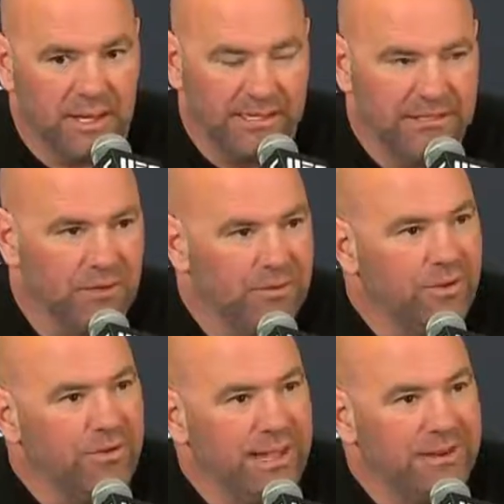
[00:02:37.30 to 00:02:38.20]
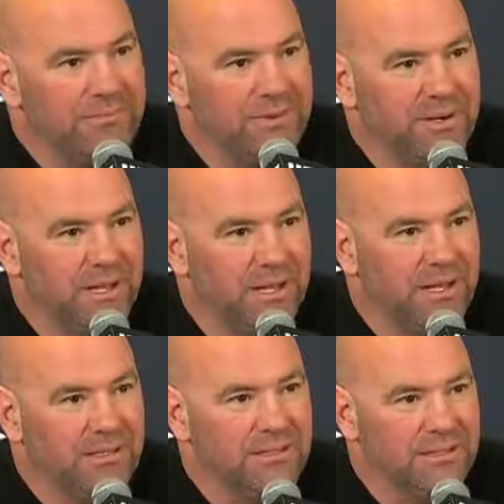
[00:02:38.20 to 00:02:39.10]
I don't know that, but
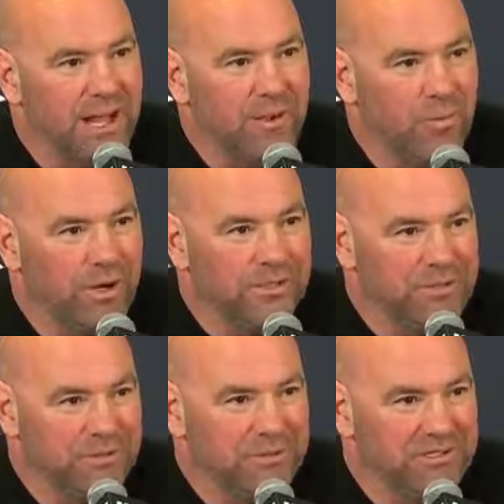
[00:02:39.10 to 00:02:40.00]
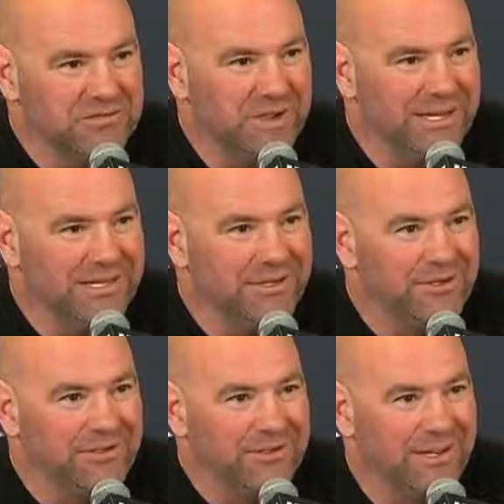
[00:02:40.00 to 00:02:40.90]
uh, I wanted to do this fight
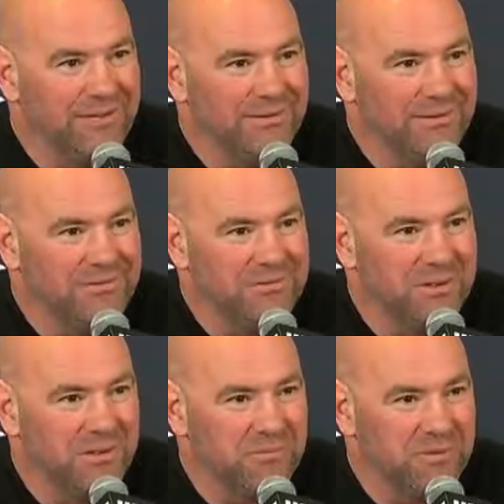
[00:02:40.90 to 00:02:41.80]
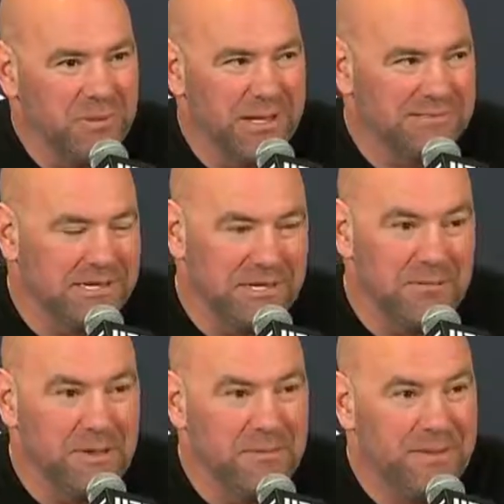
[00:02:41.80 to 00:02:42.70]
here. I, it's what I wanted. You ask any
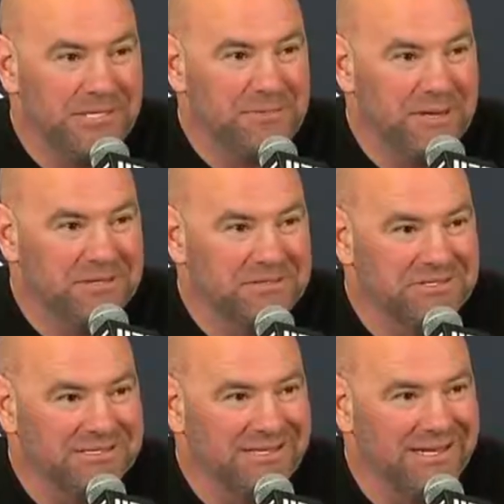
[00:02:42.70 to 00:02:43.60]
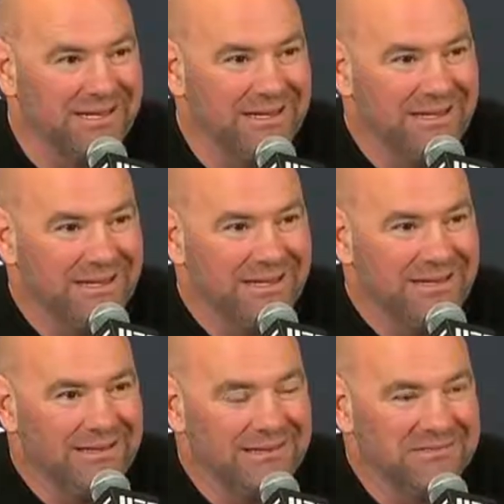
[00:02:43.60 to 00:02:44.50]
of my matchmakers, they'll tell you,
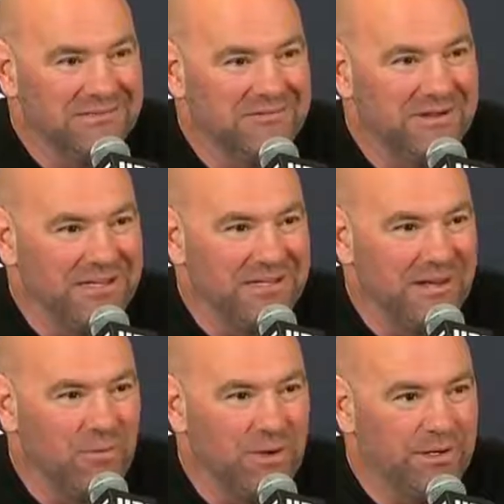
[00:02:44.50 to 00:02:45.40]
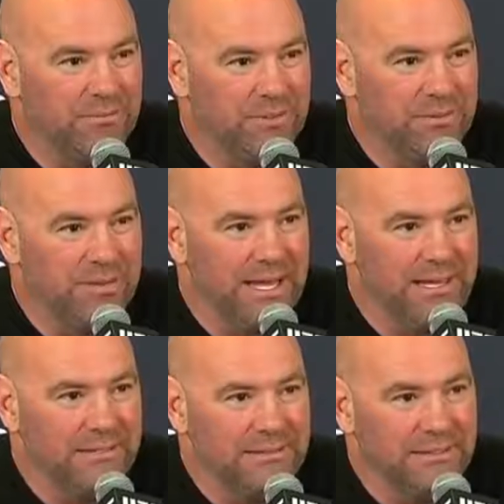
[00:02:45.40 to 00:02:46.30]
this is the fight that I wanted really
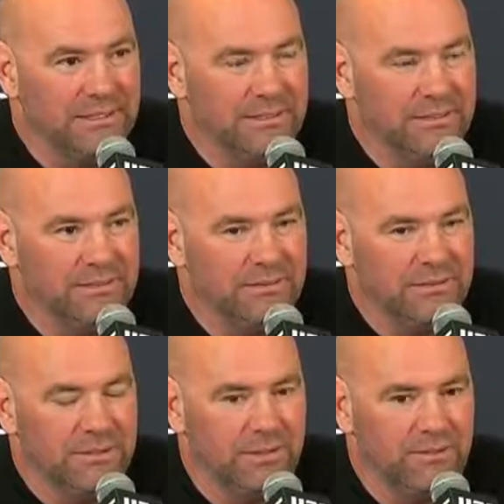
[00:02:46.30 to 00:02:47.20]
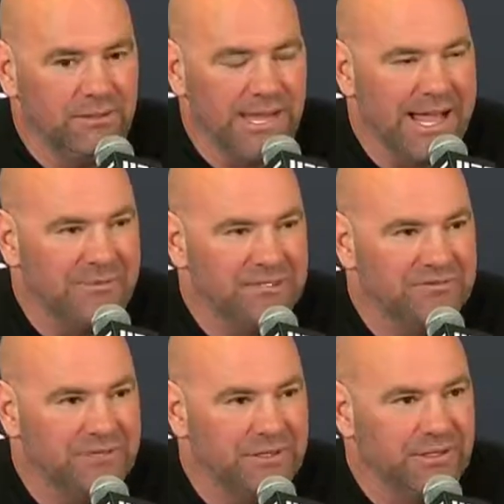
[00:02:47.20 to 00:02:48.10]
bad, and it, it, you know, the
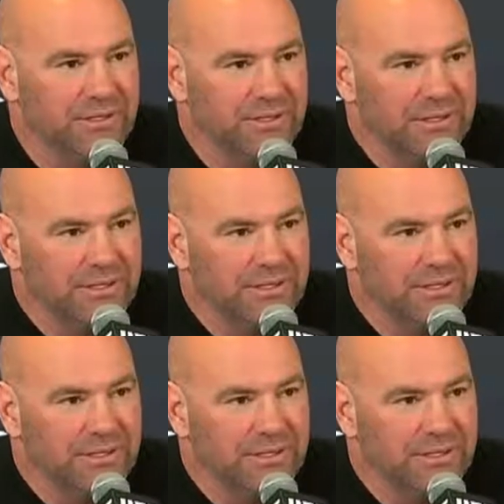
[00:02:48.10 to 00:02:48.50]
atmosphere.